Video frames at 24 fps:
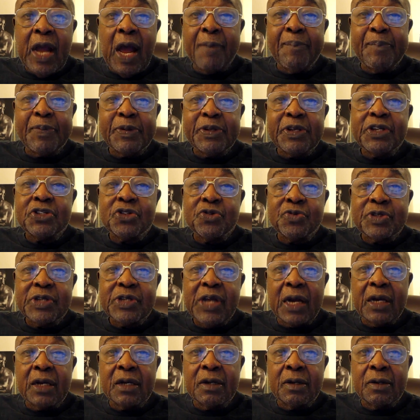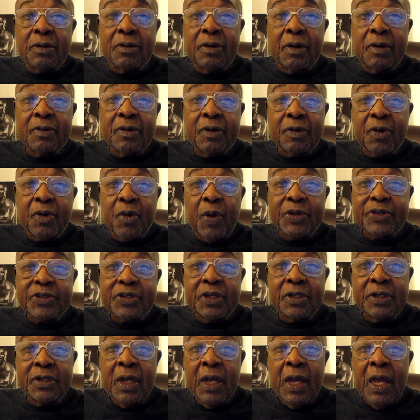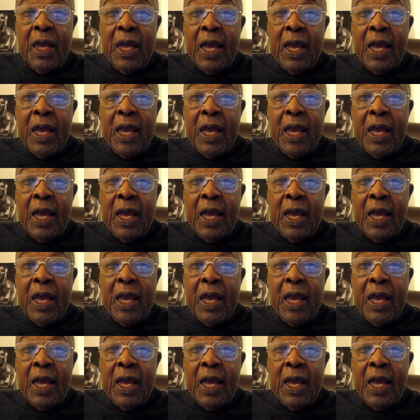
competition was out of the question.